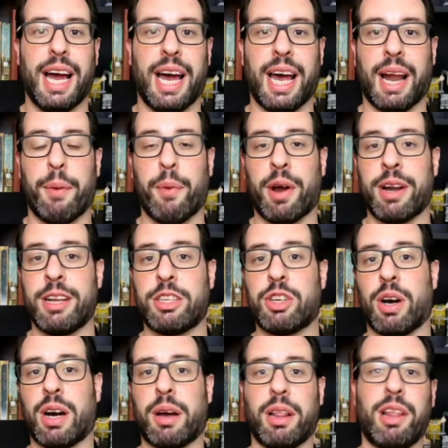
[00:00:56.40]
And I wanted to
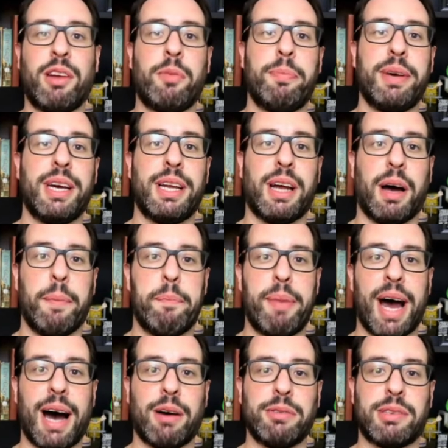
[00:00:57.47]
talk a little bit
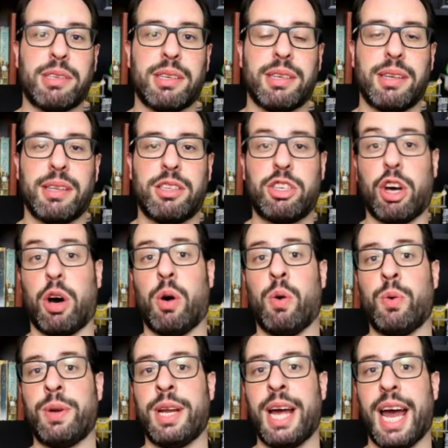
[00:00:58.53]
about
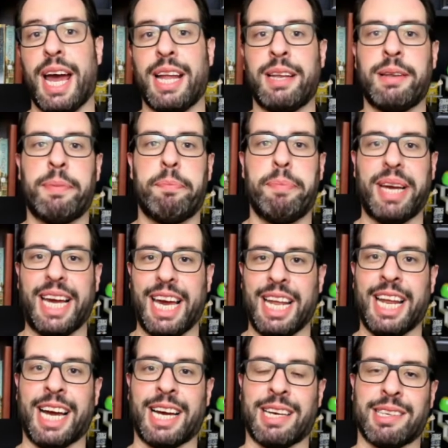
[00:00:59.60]
tone and
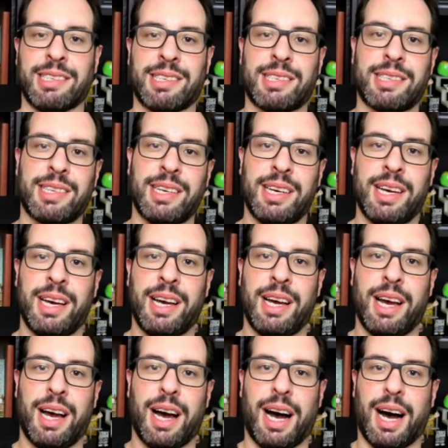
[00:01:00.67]
beginnings.
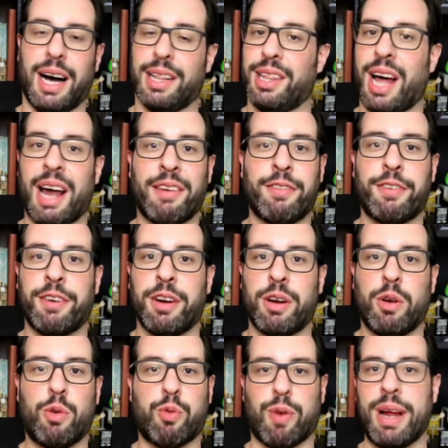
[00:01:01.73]
A lot of
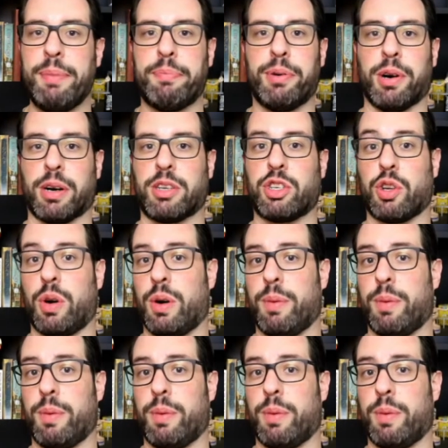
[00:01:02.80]
great books,